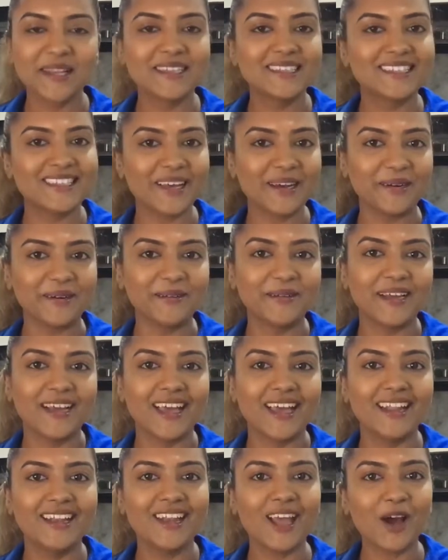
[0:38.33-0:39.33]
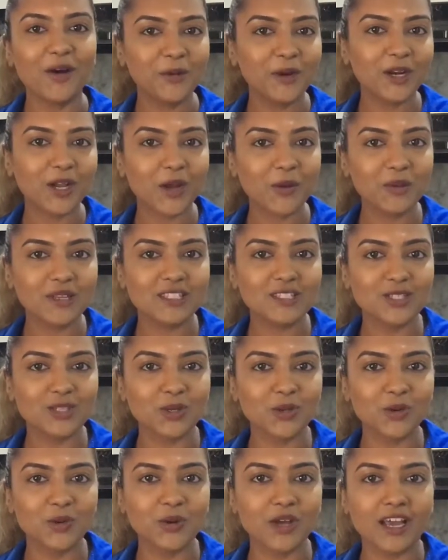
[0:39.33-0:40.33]
So now we're going
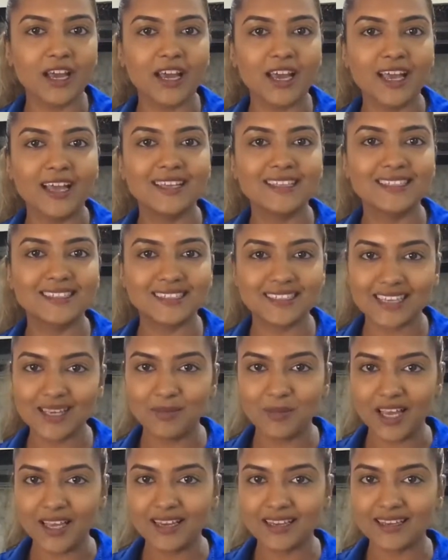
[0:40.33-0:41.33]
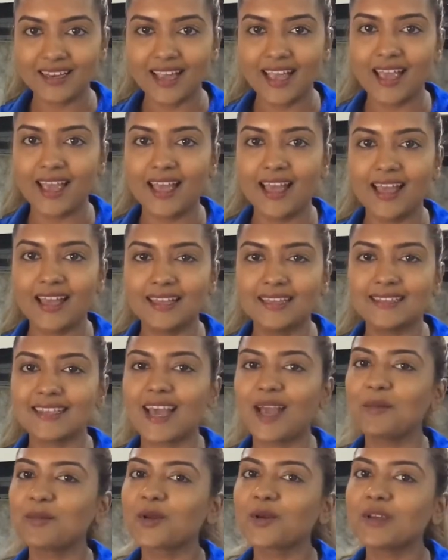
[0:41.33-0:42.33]
to uh, steam it, and
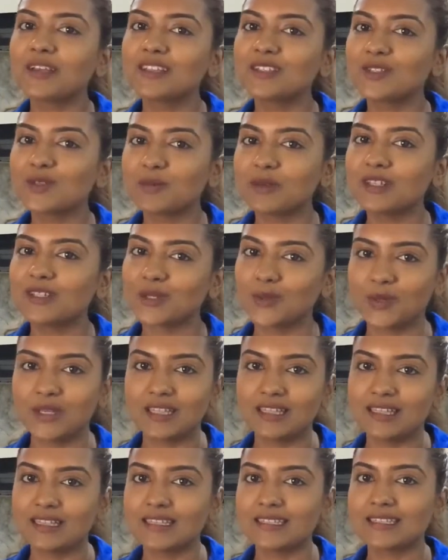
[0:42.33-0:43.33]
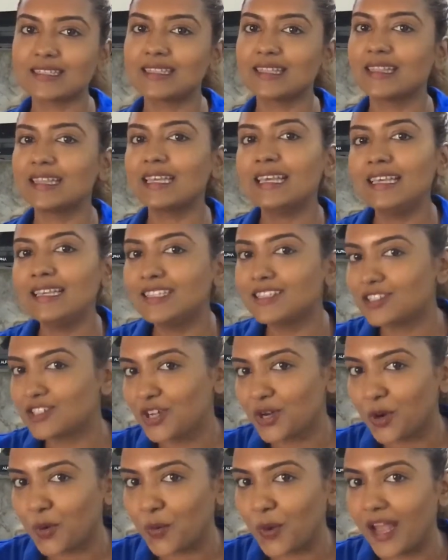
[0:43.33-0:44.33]
I'm going to be doing this the
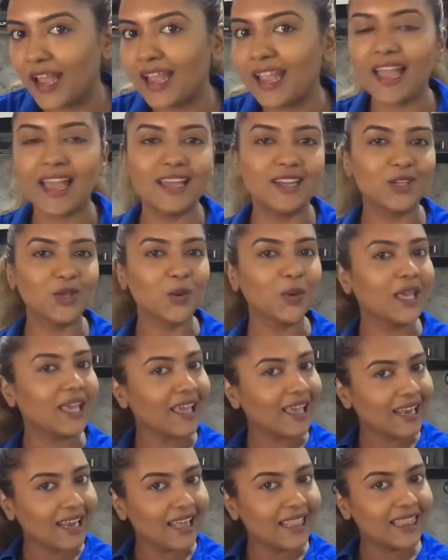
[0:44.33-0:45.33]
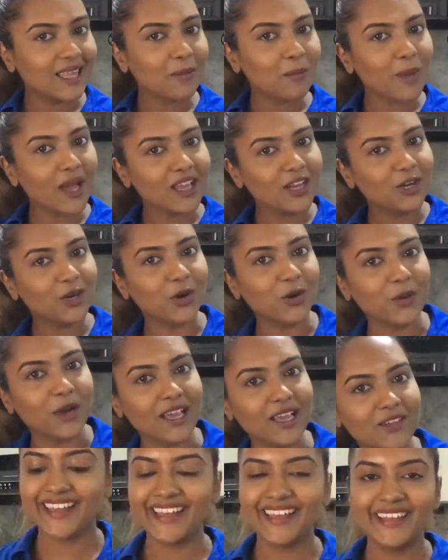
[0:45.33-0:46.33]
easier way and doing it in the
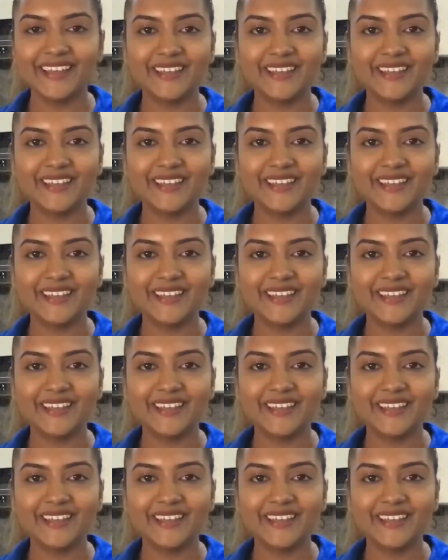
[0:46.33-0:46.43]
microwave.